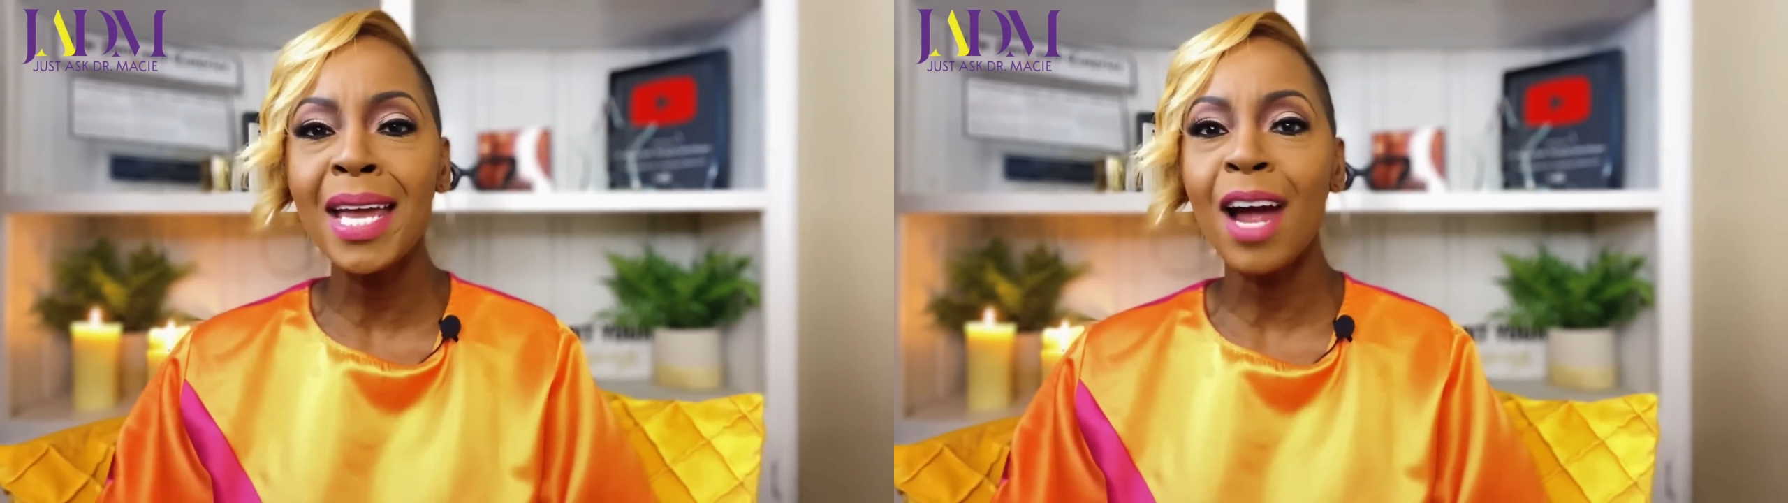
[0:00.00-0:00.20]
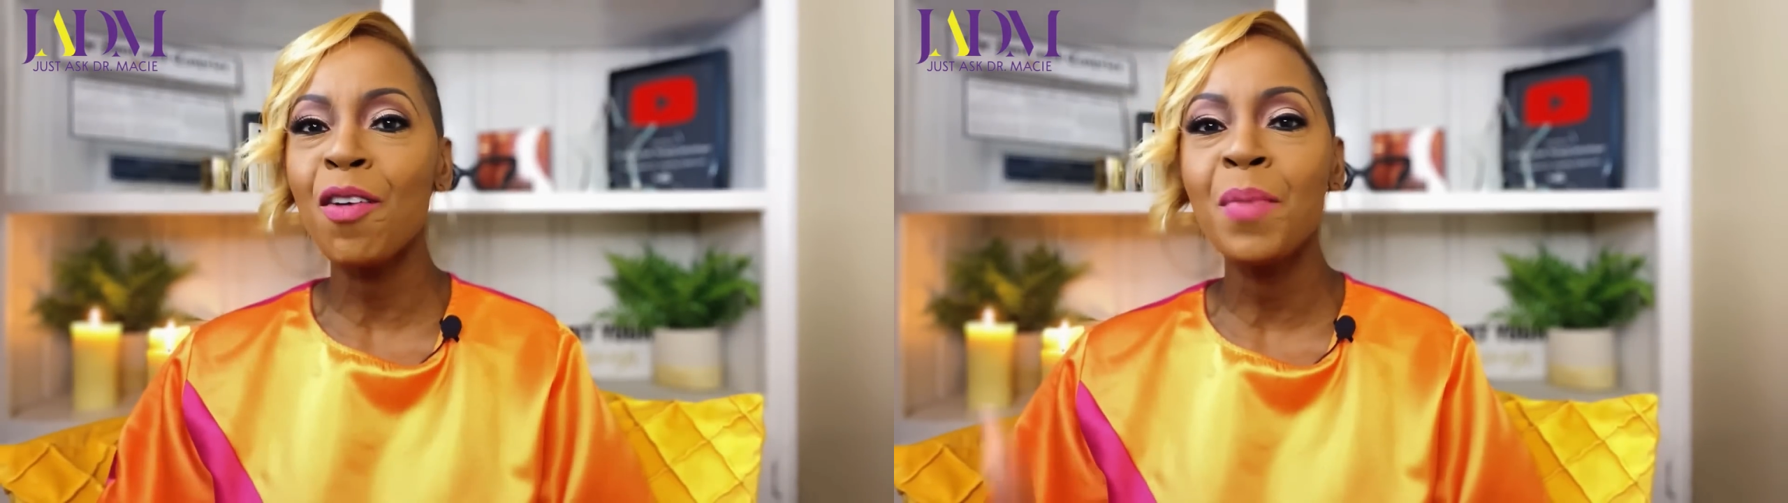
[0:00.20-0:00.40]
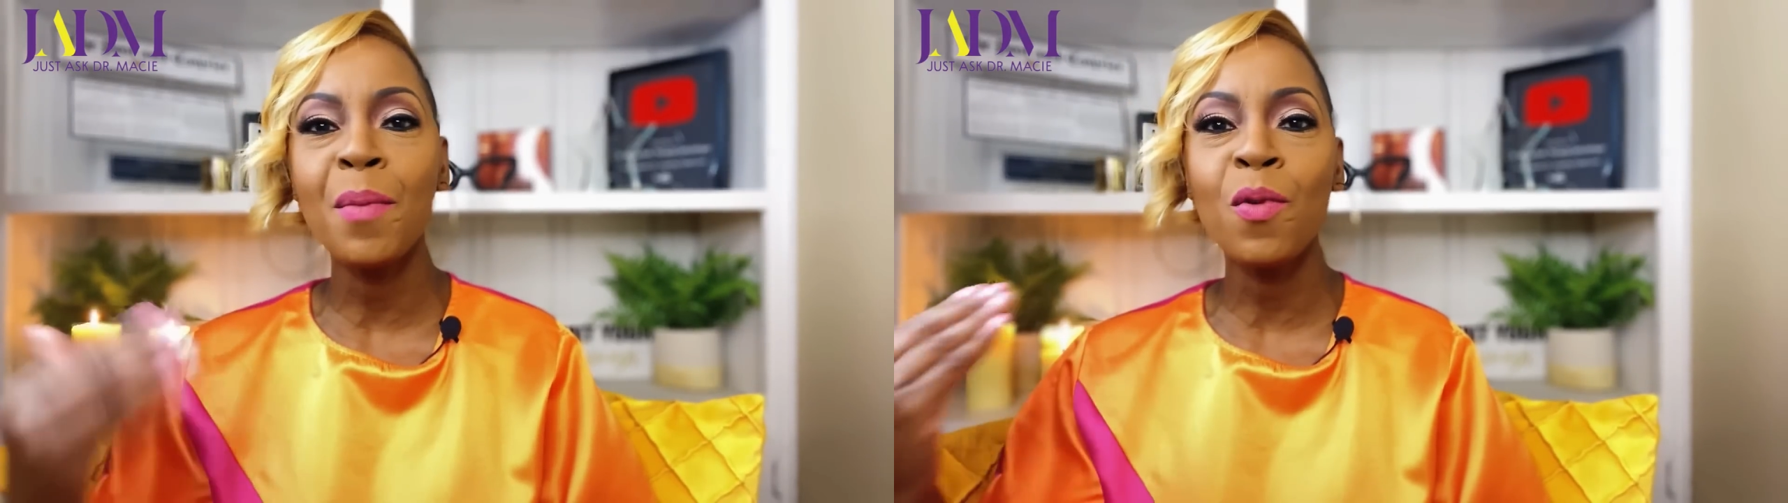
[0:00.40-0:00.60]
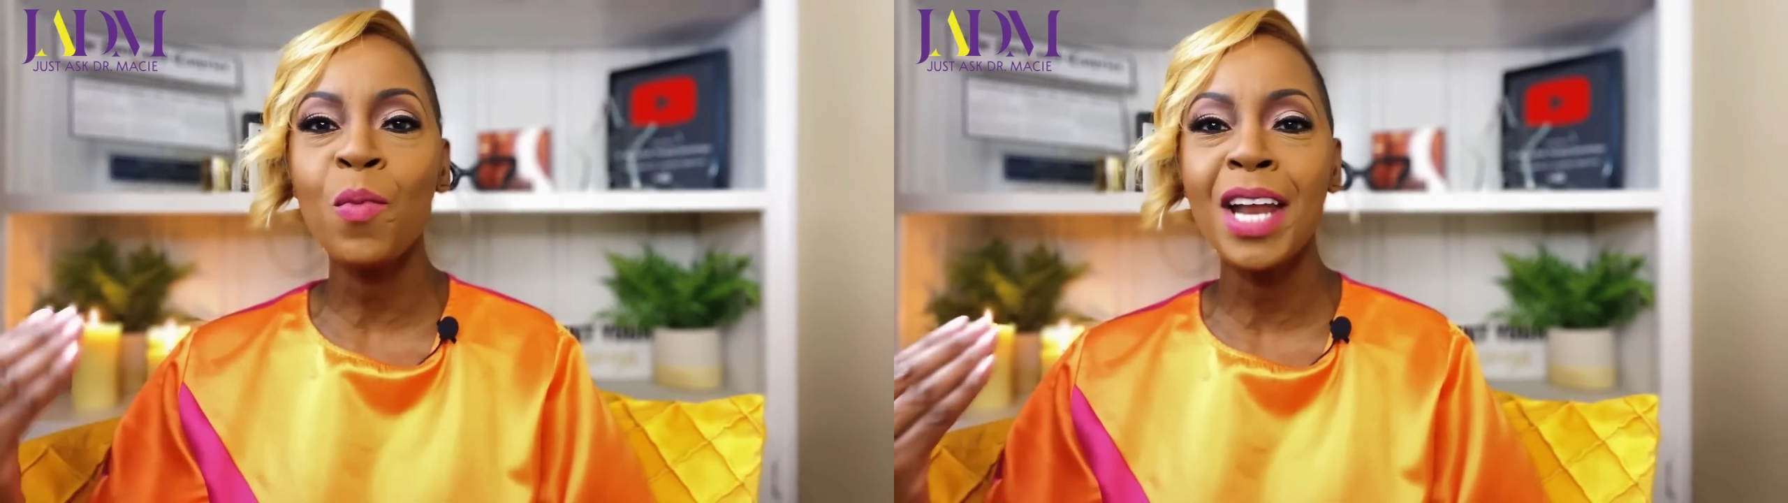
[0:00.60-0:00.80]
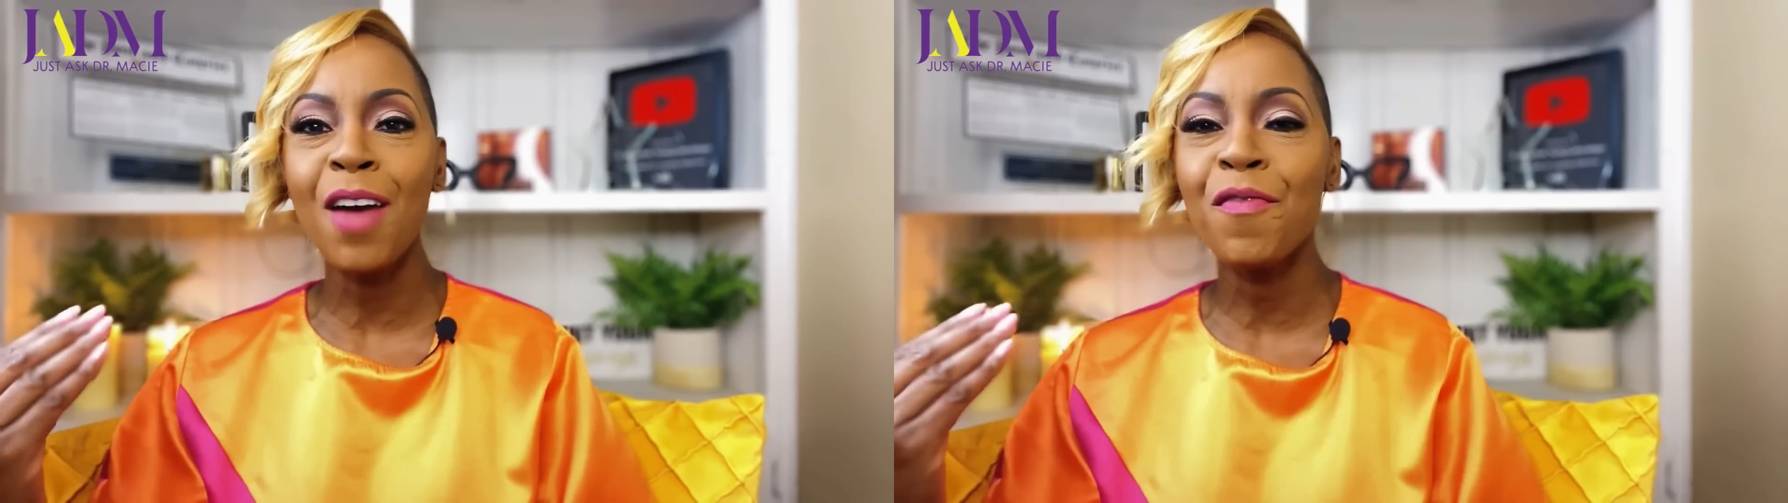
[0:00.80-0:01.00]
I remember
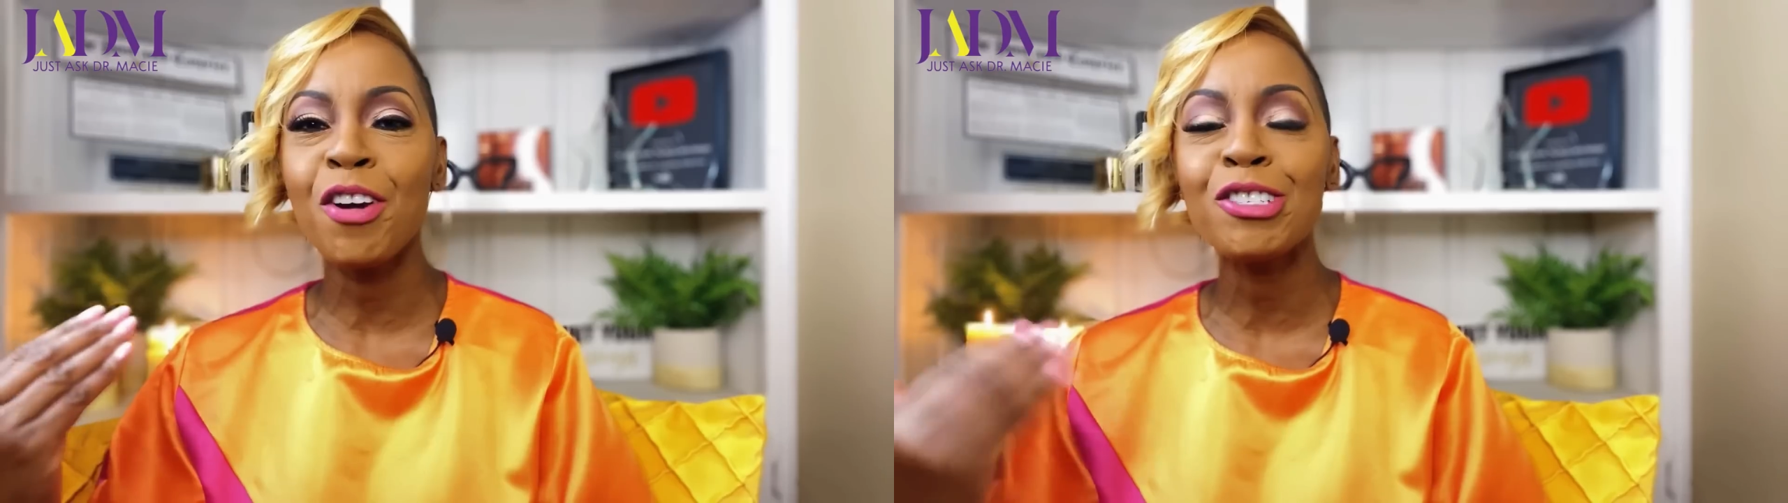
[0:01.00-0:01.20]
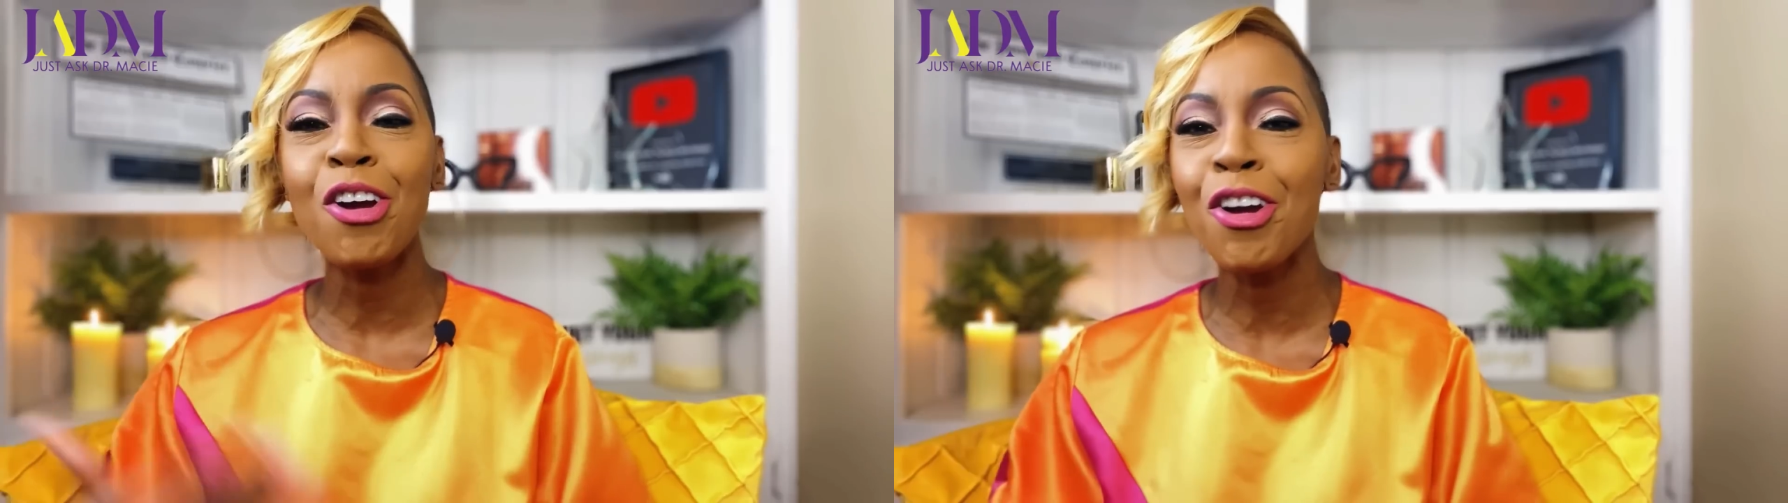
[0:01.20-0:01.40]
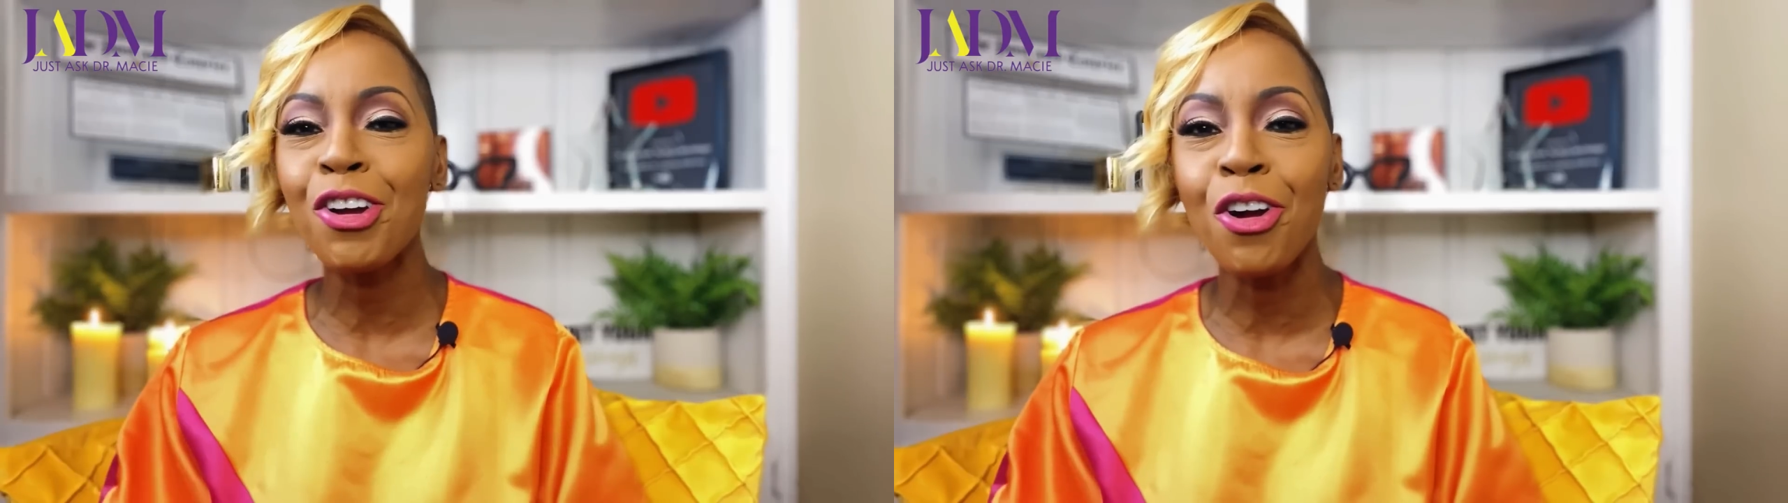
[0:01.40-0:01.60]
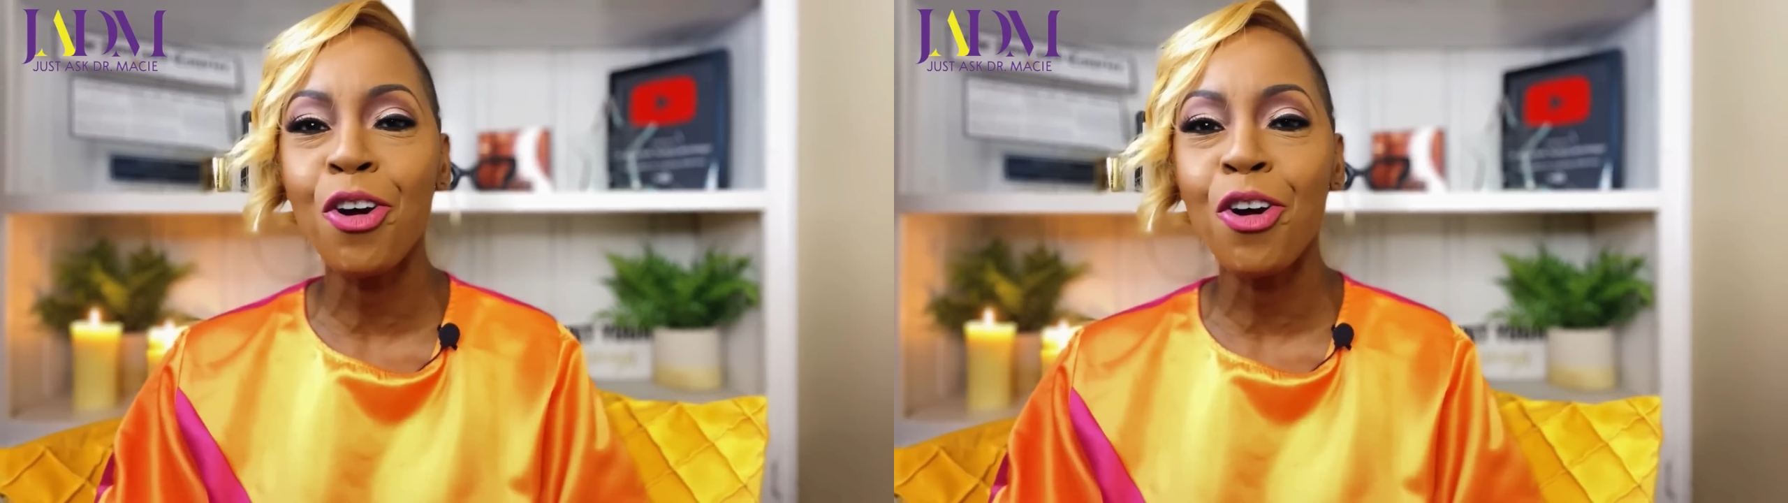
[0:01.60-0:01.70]
when I first heard her